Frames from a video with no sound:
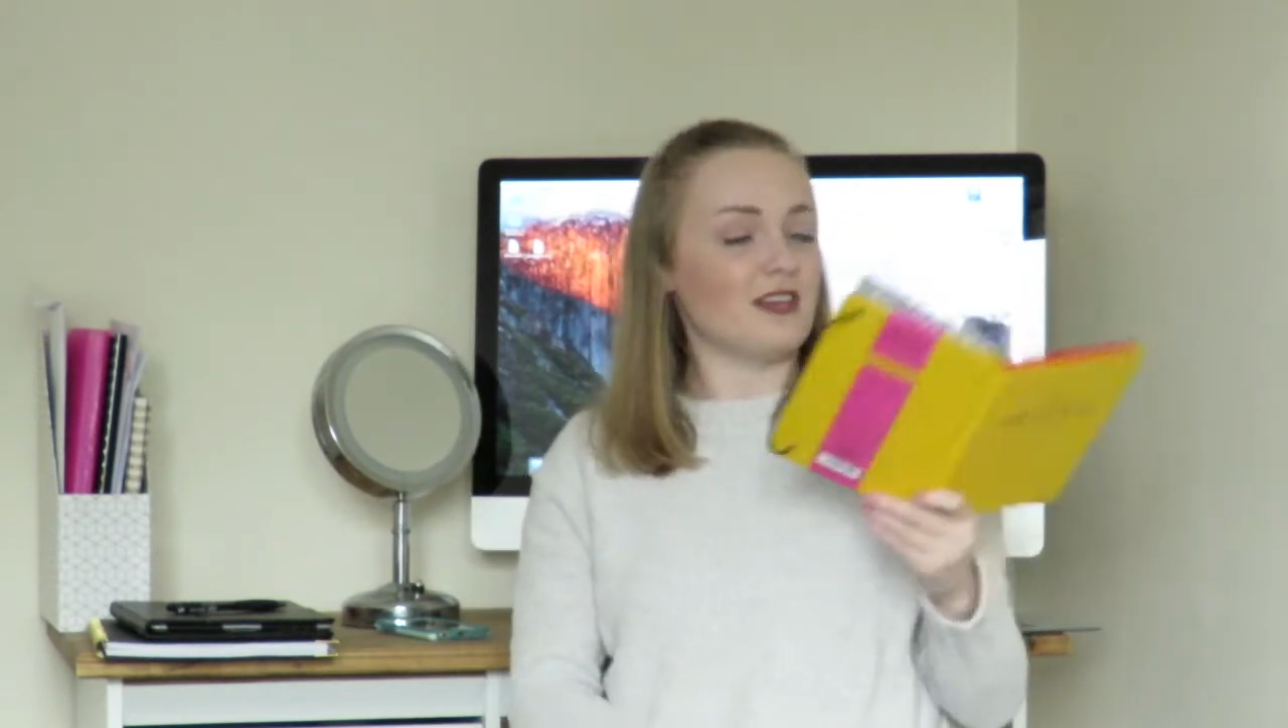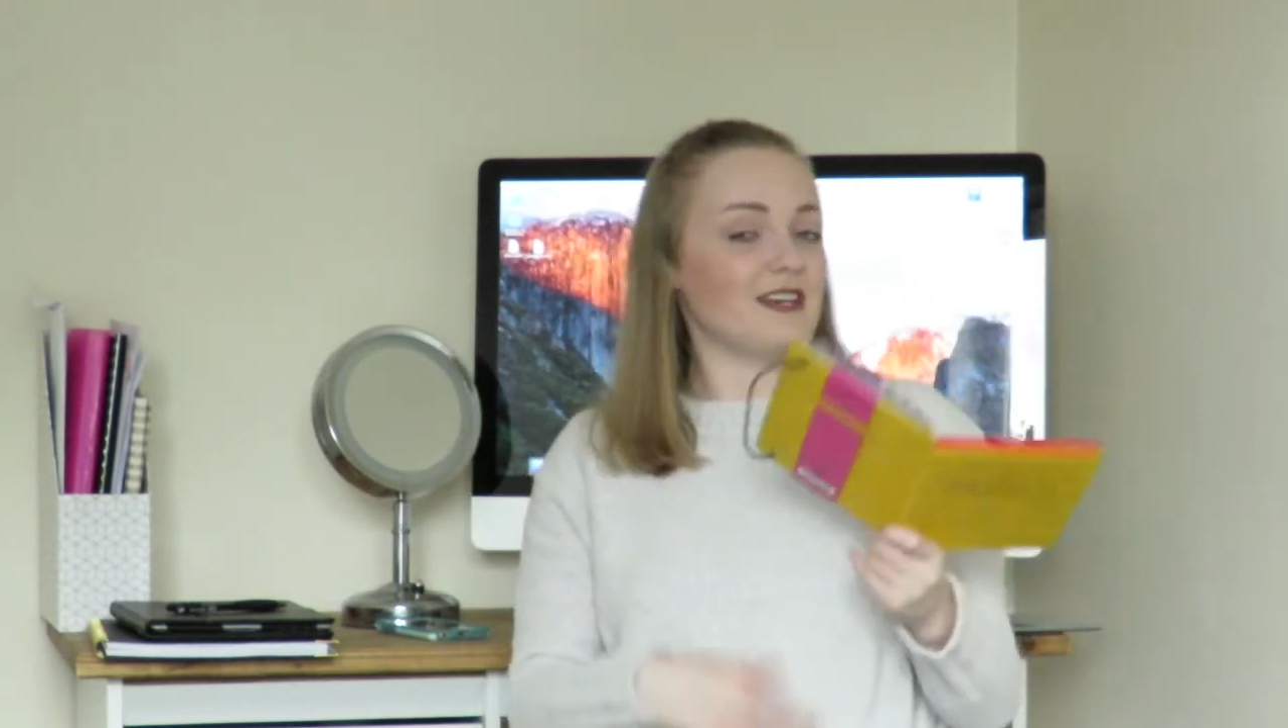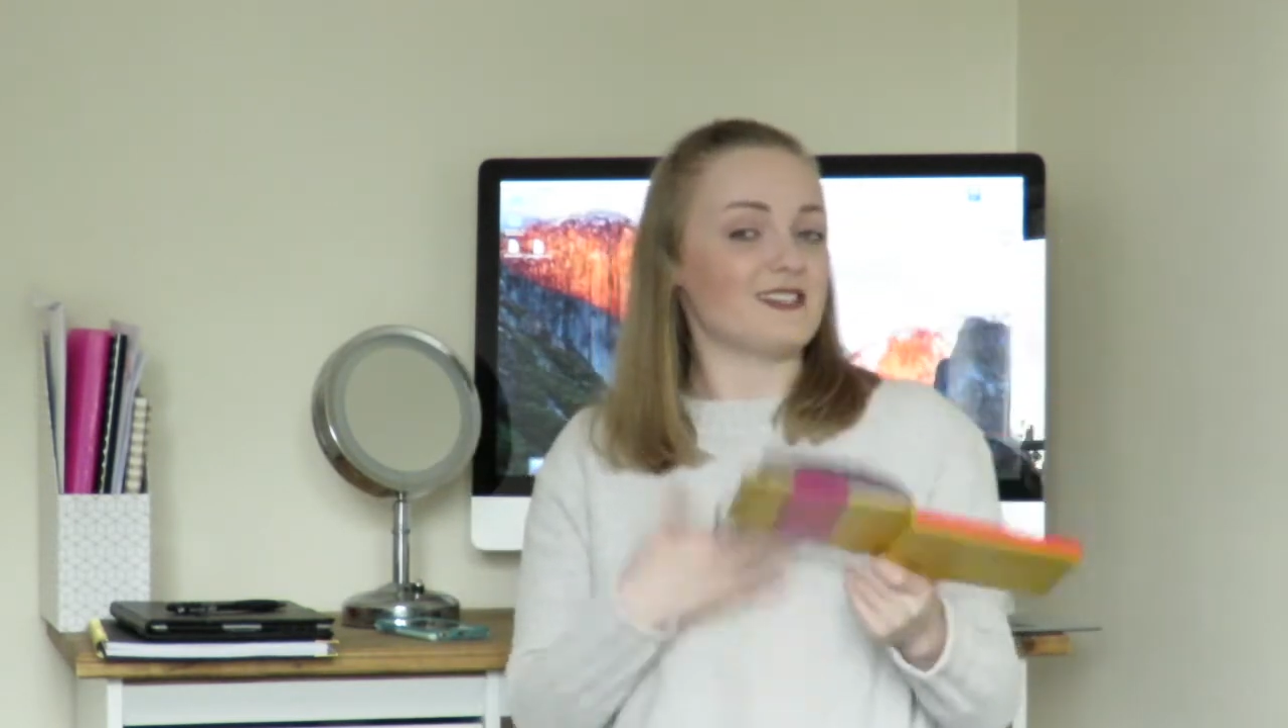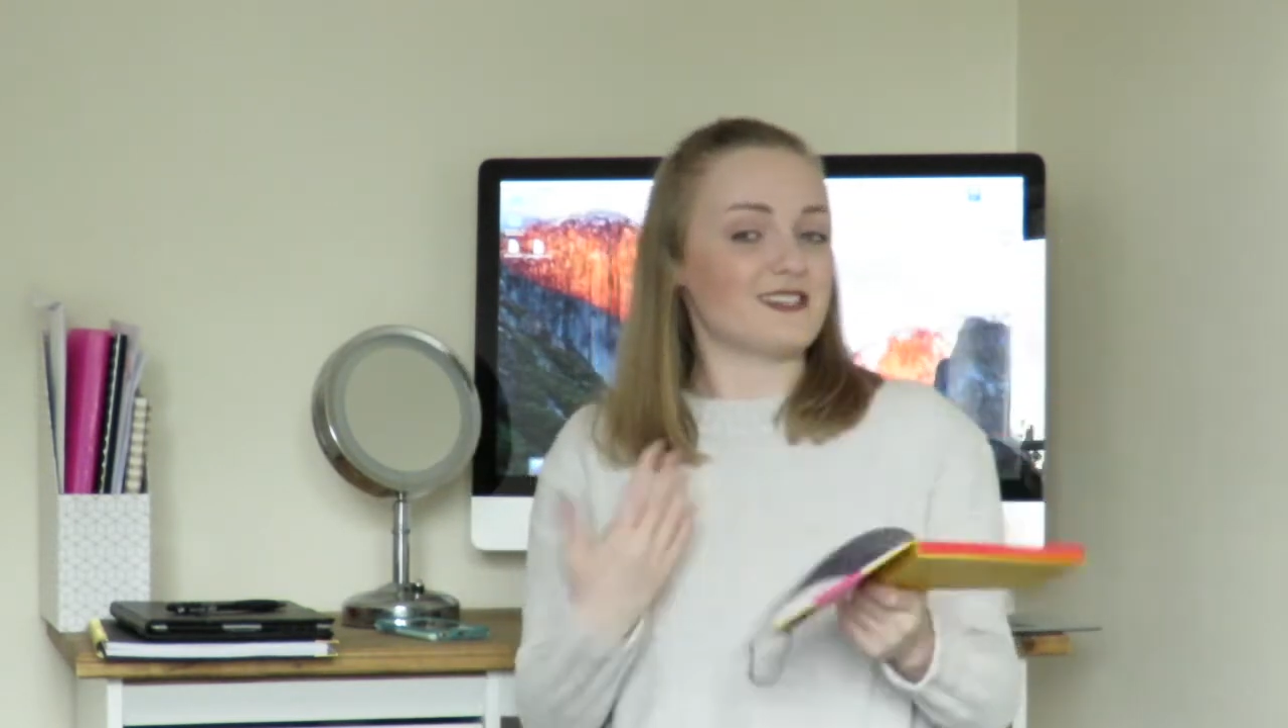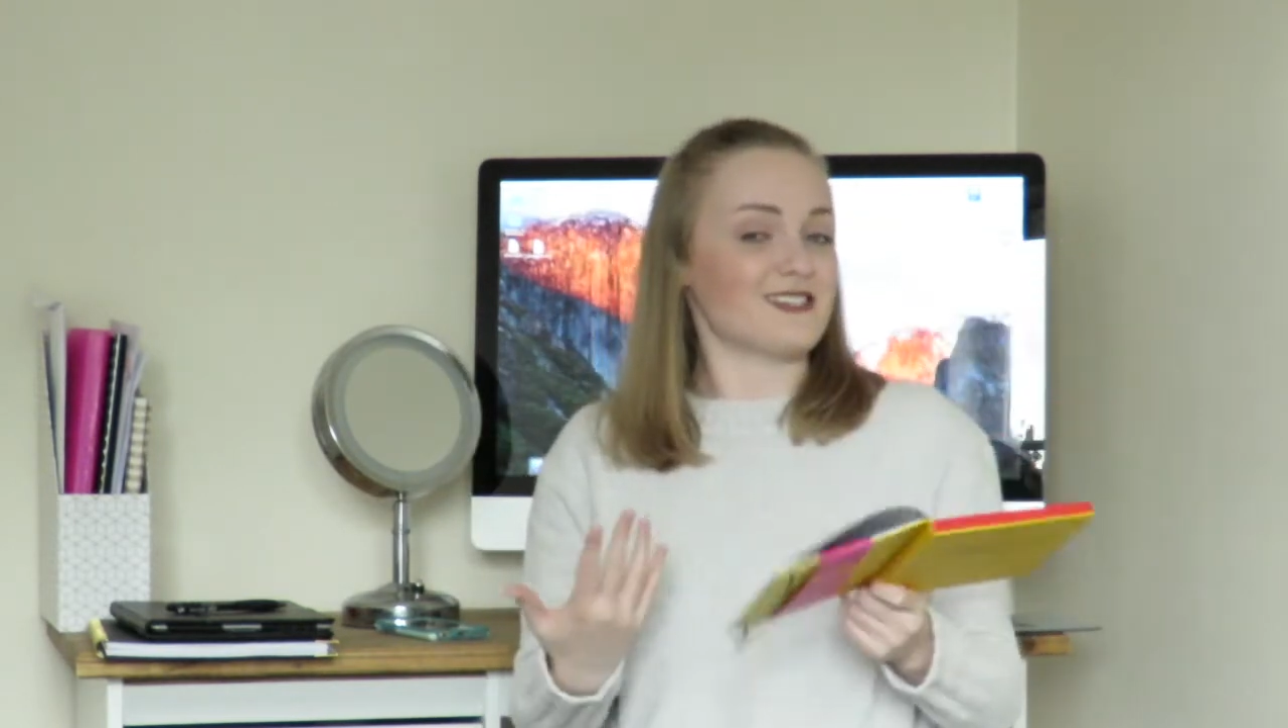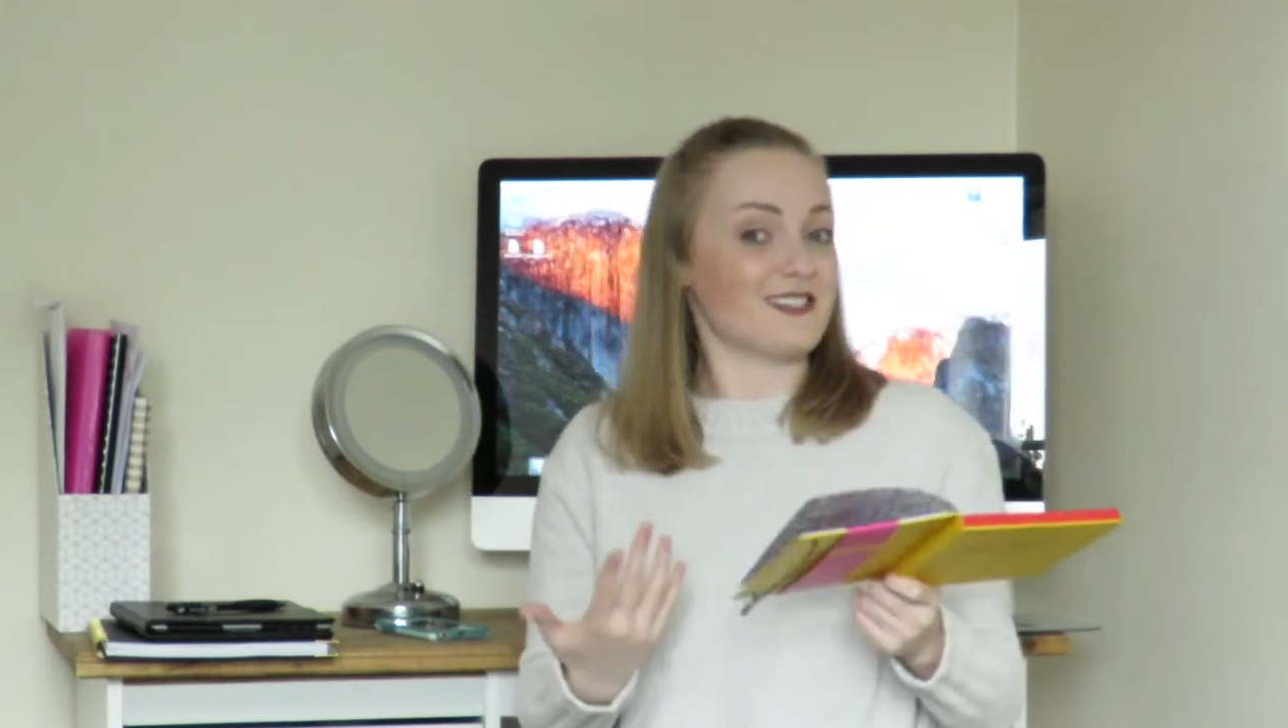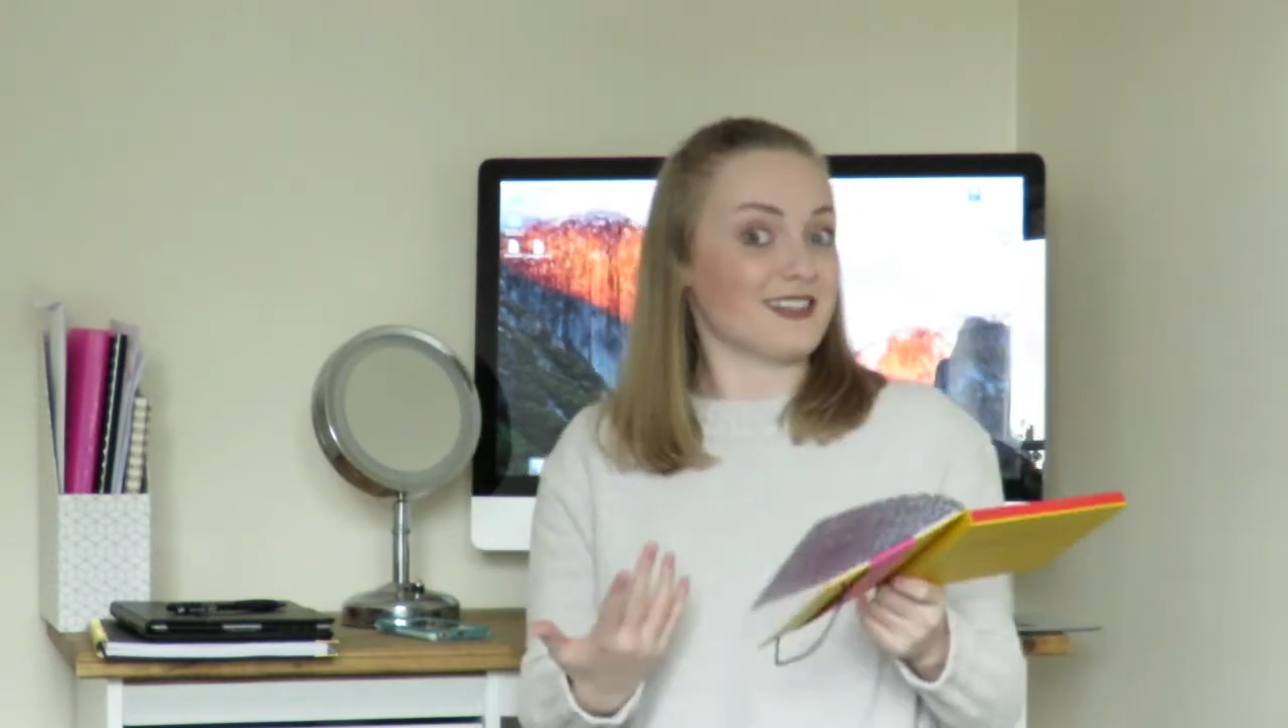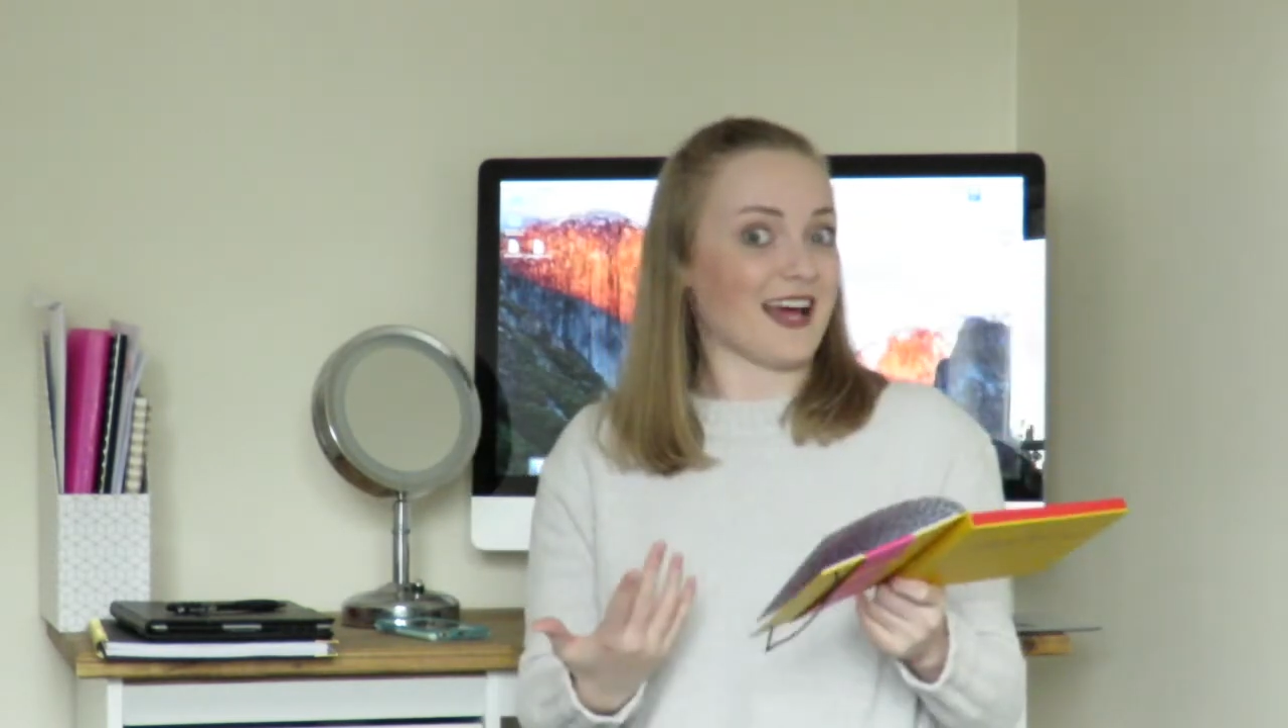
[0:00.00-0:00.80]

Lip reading: this,